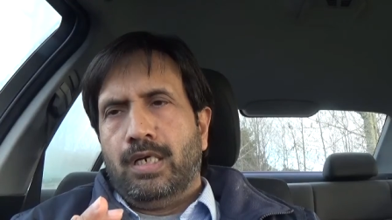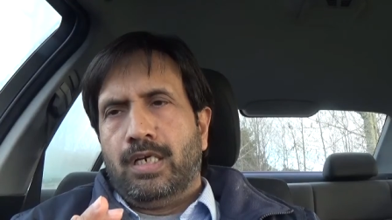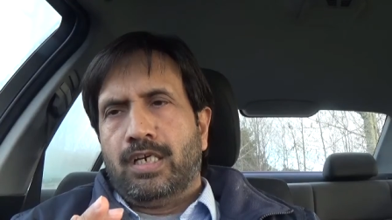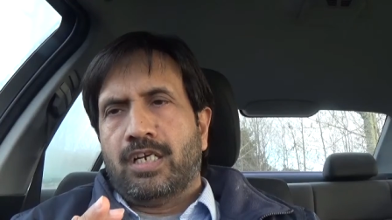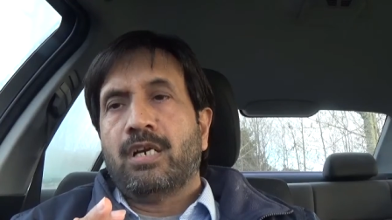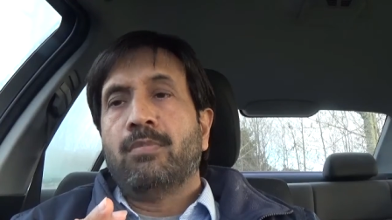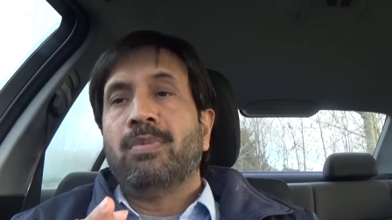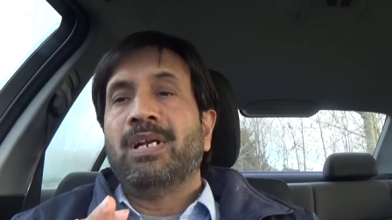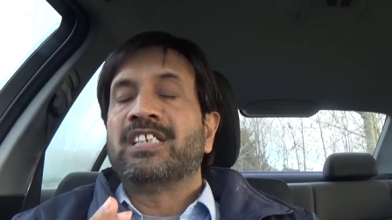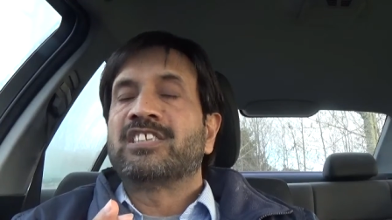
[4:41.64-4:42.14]

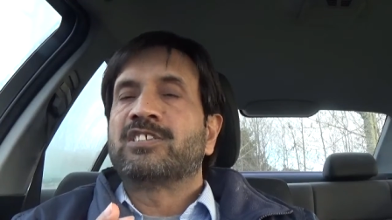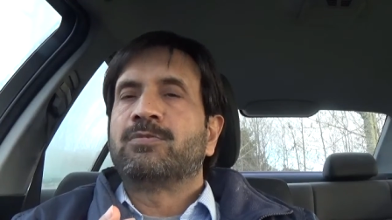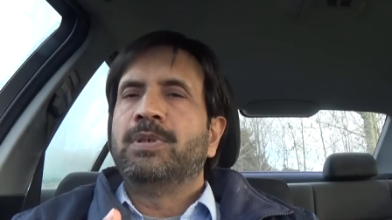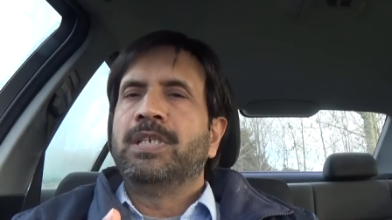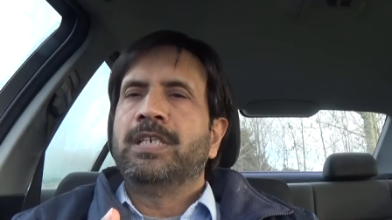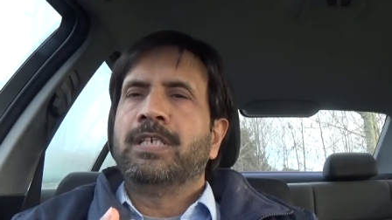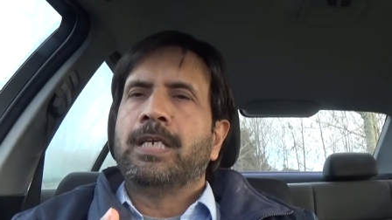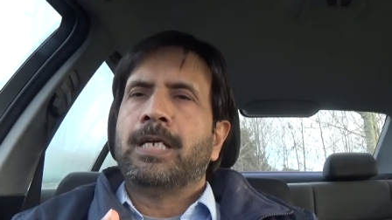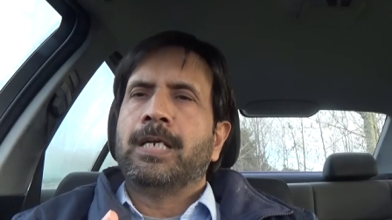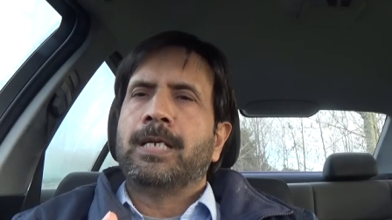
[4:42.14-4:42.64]
trouble in
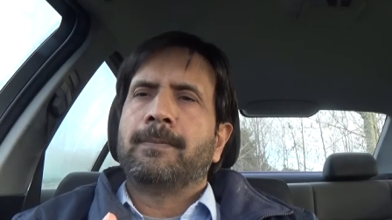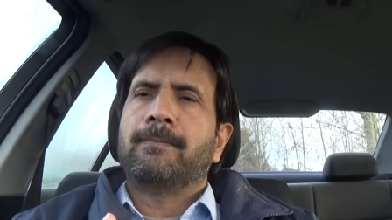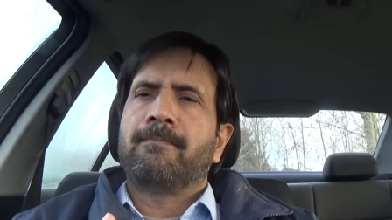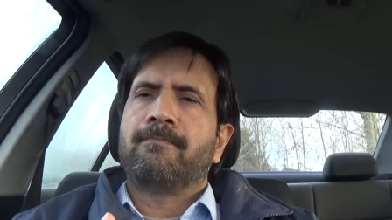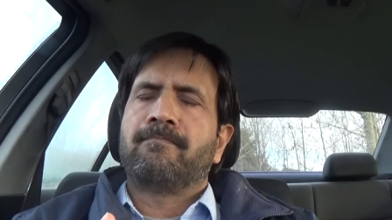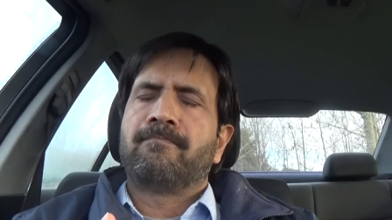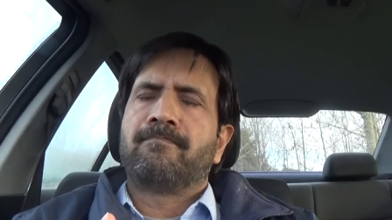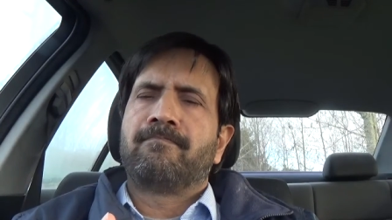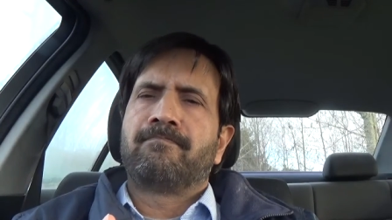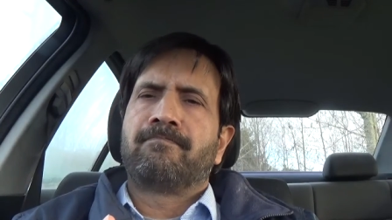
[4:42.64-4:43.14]
speaking
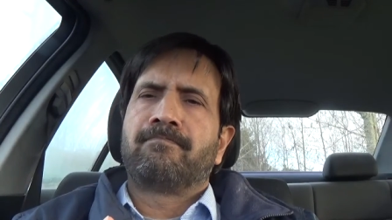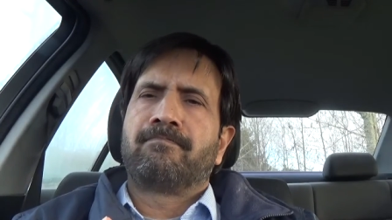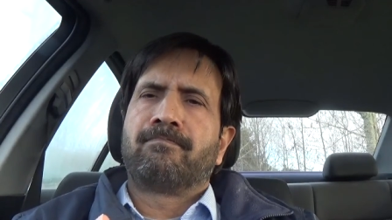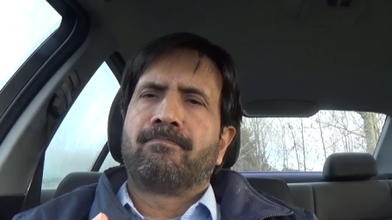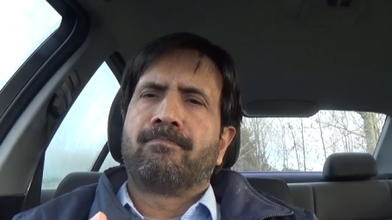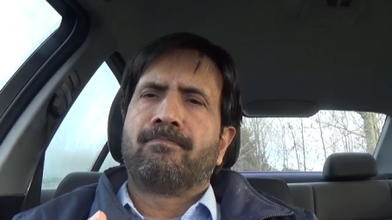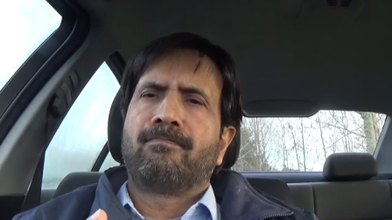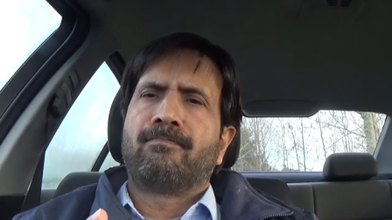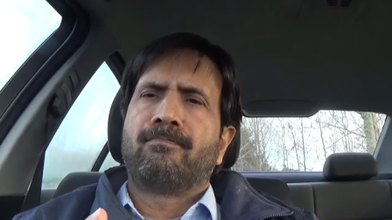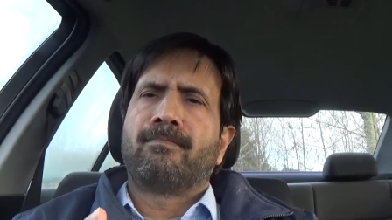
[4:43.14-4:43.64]

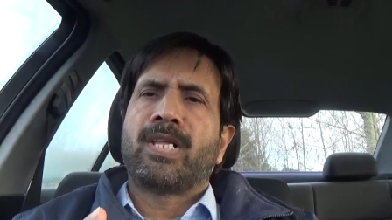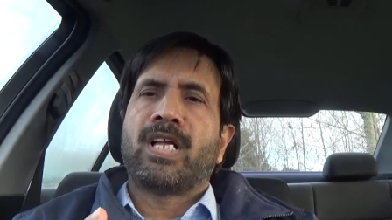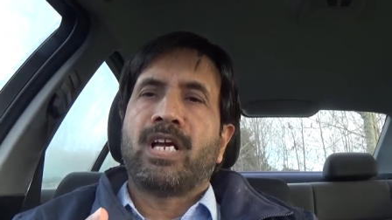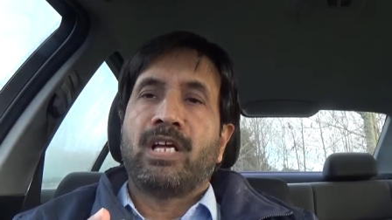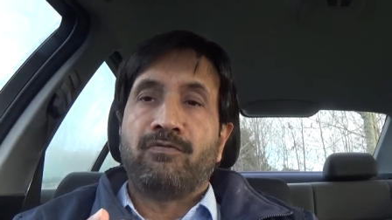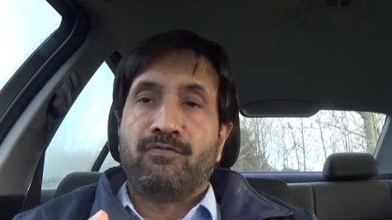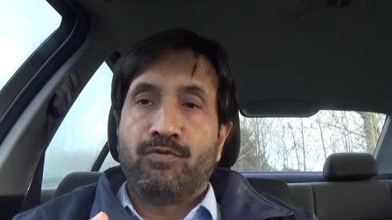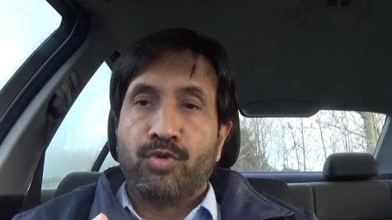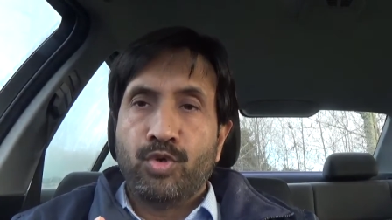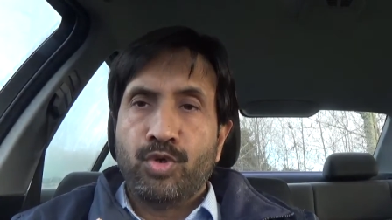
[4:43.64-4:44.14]

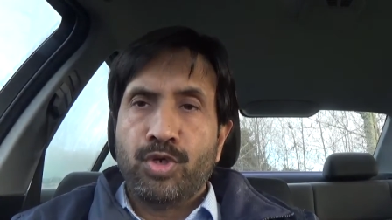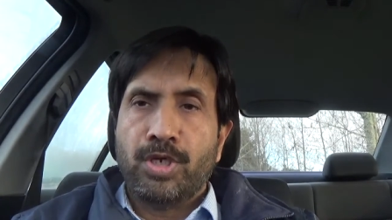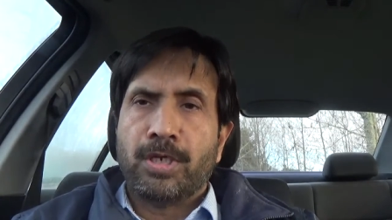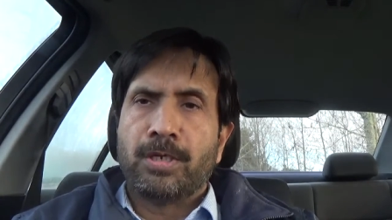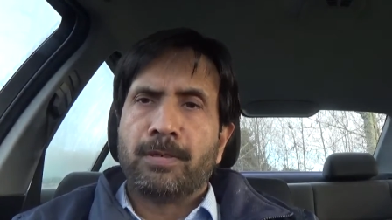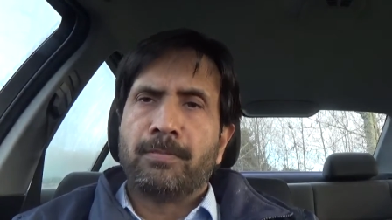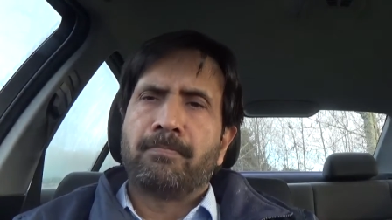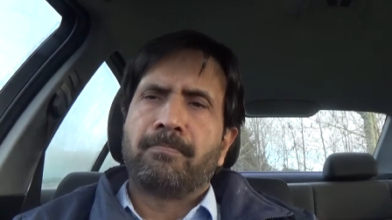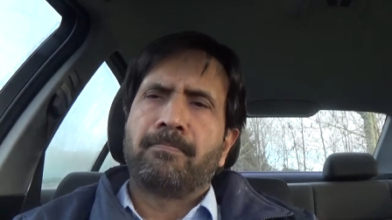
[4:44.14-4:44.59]
confusion